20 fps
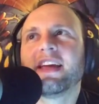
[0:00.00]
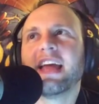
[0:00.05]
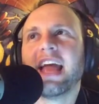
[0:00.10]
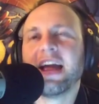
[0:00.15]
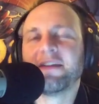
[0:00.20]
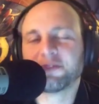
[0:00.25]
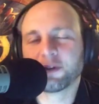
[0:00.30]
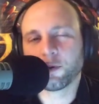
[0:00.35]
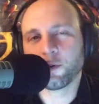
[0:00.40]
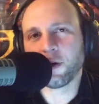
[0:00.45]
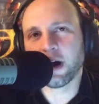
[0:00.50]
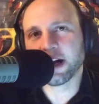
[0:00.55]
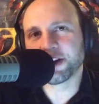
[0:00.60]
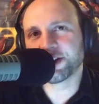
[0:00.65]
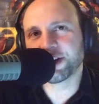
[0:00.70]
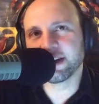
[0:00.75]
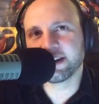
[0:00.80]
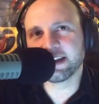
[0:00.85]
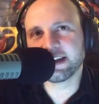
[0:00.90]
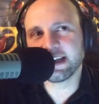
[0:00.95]
after
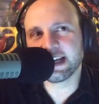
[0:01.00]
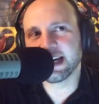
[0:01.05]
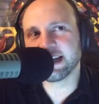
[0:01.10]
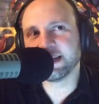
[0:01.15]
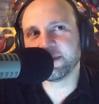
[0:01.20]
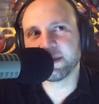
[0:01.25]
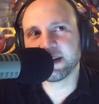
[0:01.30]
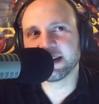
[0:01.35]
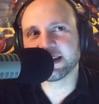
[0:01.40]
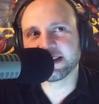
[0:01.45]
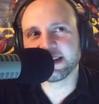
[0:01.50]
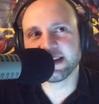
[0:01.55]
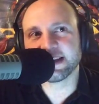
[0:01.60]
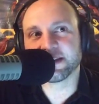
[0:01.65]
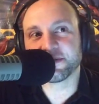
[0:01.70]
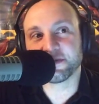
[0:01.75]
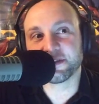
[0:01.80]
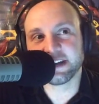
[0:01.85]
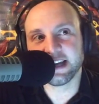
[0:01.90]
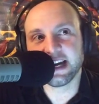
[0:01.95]
watching the 90 minute
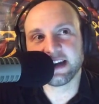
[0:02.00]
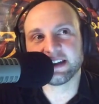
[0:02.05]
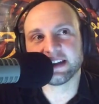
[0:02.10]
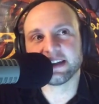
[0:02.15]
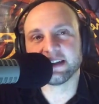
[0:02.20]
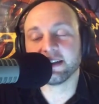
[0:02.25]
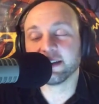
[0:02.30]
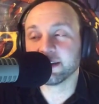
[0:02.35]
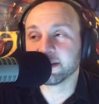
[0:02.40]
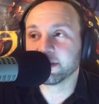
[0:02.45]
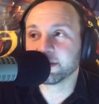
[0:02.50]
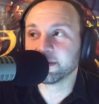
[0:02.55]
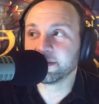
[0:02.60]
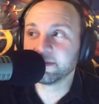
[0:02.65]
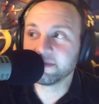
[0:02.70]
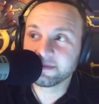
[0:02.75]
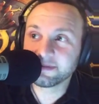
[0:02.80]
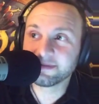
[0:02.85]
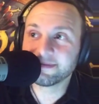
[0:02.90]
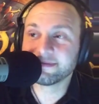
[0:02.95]
season finale,
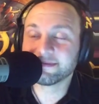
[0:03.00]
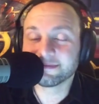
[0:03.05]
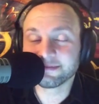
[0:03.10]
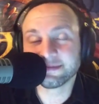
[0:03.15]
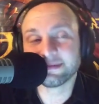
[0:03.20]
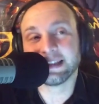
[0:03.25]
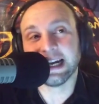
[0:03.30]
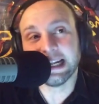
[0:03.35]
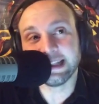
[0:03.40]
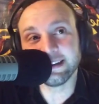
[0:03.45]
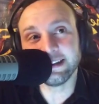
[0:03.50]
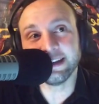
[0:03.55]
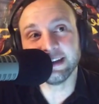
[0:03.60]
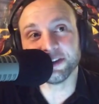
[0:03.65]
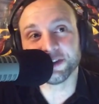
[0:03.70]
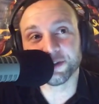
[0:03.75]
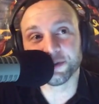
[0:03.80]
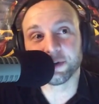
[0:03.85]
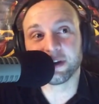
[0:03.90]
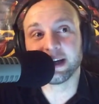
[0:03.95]
that
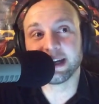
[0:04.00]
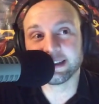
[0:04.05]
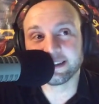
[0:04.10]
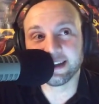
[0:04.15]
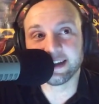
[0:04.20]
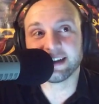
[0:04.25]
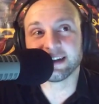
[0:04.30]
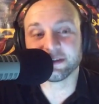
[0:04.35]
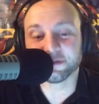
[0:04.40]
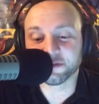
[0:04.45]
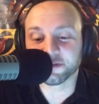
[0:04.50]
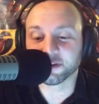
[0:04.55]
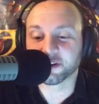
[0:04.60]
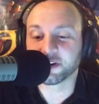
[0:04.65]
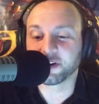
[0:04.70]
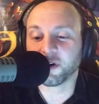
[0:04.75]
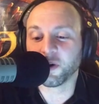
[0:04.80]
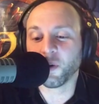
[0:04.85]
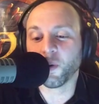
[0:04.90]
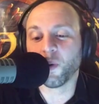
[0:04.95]
thing dragged on
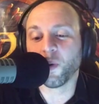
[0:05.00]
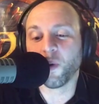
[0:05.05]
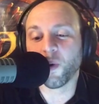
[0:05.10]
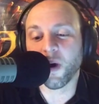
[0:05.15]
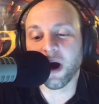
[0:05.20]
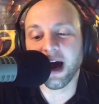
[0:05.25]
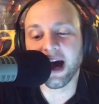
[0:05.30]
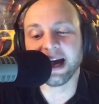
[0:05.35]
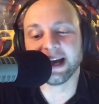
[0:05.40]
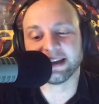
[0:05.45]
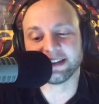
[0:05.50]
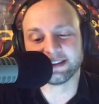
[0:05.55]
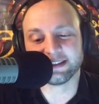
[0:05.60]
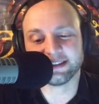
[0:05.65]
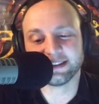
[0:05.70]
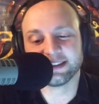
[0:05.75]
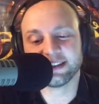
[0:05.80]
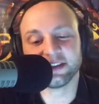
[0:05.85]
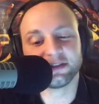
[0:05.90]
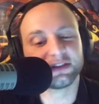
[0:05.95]
for a
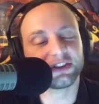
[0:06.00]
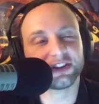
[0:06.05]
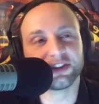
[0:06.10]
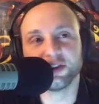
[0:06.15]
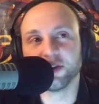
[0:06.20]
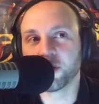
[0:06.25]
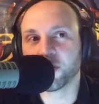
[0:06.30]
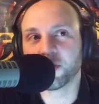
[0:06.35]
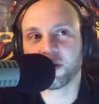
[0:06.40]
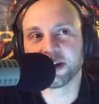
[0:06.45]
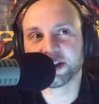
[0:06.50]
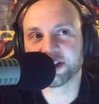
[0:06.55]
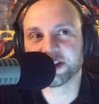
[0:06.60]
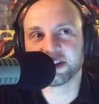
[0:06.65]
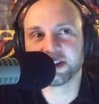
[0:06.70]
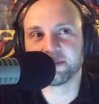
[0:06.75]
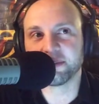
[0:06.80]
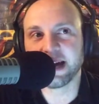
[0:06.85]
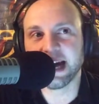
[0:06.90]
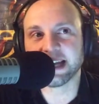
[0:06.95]
while. There is no
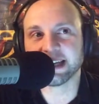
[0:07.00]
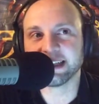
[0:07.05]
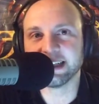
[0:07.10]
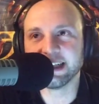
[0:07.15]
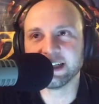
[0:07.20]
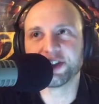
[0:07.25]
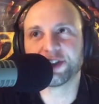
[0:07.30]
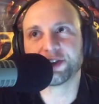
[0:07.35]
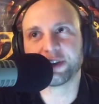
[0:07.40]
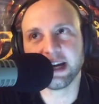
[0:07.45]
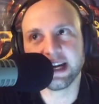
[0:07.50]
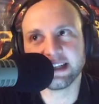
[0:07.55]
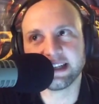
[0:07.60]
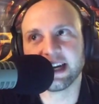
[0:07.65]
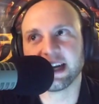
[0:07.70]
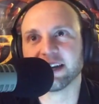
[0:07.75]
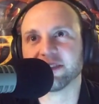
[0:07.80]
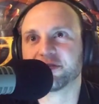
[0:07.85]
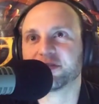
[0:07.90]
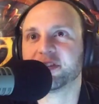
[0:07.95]
question about it. It dragged
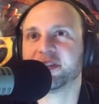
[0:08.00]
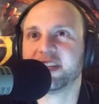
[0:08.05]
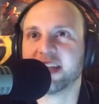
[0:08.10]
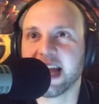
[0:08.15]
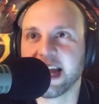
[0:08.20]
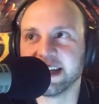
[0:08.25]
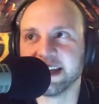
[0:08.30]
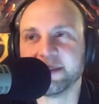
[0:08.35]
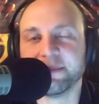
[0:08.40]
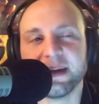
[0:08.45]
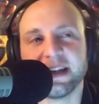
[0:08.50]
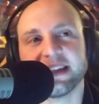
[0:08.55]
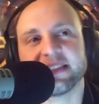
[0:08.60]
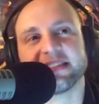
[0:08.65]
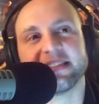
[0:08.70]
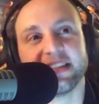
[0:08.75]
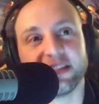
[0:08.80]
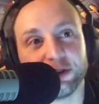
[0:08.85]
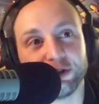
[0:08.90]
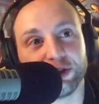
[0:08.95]
on for 90
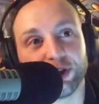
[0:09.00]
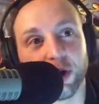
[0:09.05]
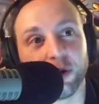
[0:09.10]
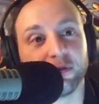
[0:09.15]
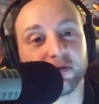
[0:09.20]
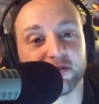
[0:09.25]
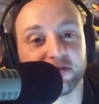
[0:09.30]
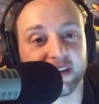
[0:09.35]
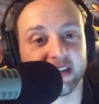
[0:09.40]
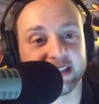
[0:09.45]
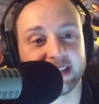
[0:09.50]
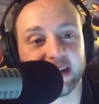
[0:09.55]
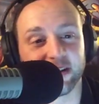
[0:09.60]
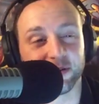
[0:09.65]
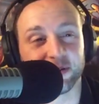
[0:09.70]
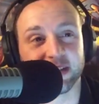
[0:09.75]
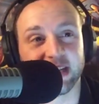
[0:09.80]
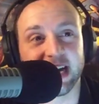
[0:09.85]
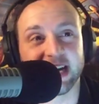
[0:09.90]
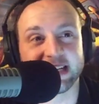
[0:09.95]
minutes and then you don't find out
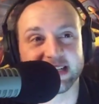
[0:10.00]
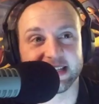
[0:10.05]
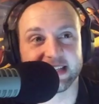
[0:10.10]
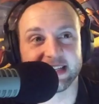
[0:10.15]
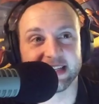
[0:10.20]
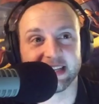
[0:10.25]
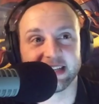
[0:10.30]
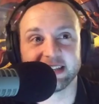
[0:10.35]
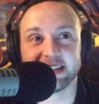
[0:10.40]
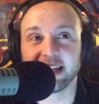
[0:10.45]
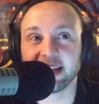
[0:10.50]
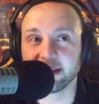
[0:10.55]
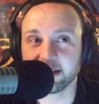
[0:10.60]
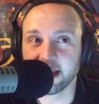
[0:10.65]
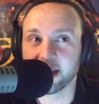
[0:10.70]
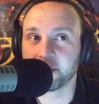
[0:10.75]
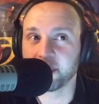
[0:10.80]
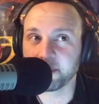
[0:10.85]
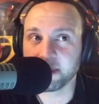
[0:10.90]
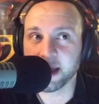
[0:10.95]
who dies at the end. And not a
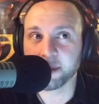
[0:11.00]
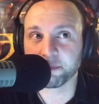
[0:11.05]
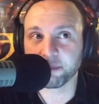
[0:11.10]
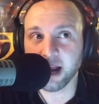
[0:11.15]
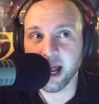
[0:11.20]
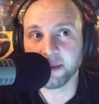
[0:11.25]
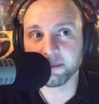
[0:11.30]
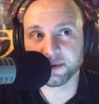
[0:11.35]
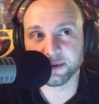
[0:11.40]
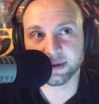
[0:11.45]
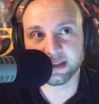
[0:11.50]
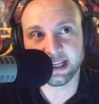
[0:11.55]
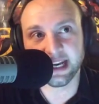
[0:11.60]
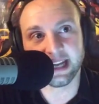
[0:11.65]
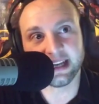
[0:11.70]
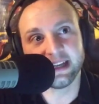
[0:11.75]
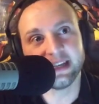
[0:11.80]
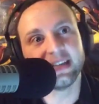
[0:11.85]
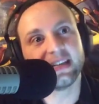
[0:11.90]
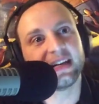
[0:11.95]
lot of people had problems with
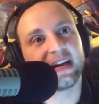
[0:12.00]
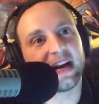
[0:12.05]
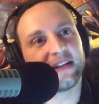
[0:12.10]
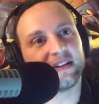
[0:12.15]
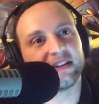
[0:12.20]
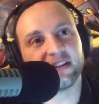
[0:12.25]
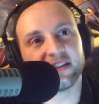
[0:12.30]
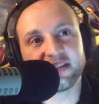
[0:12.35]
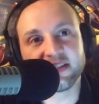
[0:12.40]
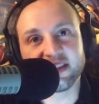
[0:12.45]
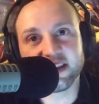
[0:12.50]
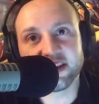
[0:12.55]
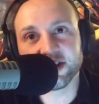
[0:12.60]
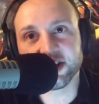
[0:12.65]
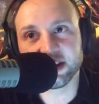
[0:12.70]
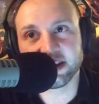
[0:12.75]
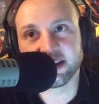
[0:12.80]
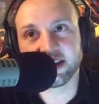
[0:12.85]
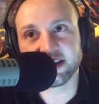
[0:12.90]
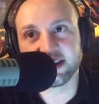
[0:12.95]
that. And then
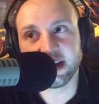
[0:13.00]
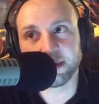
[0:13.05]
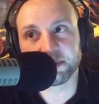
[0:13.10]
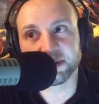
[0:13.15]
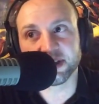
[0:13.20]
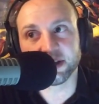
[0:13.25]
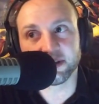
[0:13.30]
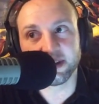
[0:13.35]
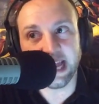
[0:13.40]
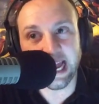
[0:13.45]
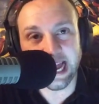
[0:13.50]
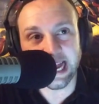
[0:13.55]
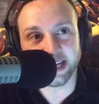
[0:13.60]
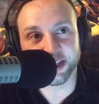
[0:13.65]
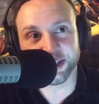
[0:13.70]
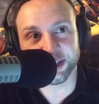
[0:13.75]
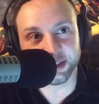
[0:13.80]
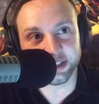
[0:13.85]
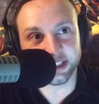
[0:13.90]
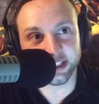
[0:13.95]
this, this episode
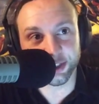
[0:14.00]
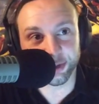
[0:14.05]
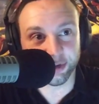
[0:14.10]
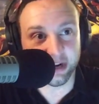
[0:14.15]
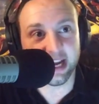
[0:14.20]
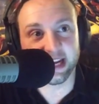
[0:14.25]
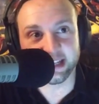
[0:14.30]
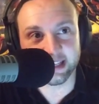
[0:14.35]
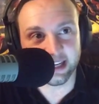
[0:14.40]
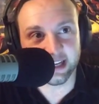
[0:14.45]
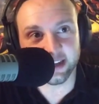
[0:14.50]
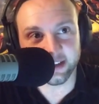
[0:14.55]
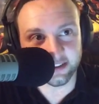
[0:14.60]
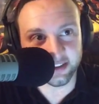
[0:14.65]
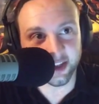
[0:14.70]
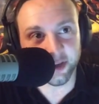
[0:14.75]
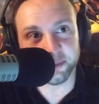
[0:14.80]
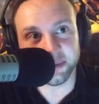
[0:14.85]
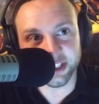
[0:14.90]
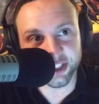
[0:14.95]
actually dragged on a
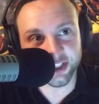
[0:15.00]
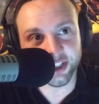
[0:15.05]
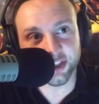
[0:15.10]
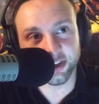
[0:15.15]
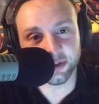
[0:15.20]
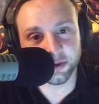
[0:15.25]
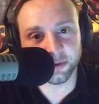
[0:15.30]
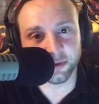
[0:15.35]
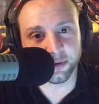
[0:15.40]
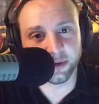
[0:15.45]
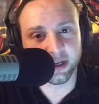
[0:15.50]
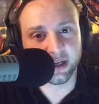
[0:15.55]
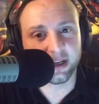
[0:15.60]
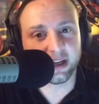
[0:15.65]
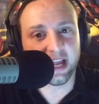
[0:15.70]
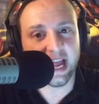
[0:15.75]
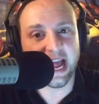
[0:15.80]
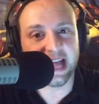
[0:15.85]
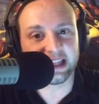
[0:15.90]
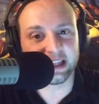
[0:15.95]
little bit too
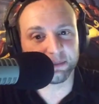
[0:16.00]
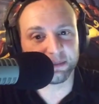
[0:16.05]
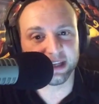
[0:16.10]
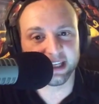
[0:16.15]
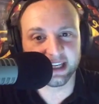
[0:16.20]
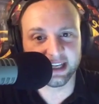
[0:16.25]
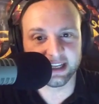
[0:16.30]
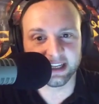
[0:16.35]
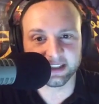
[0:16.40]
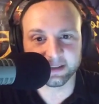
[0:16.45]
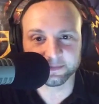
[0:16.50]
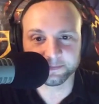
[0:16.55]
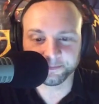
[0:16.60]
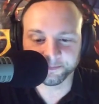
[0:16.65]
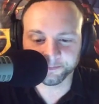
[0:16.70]
at the beginning.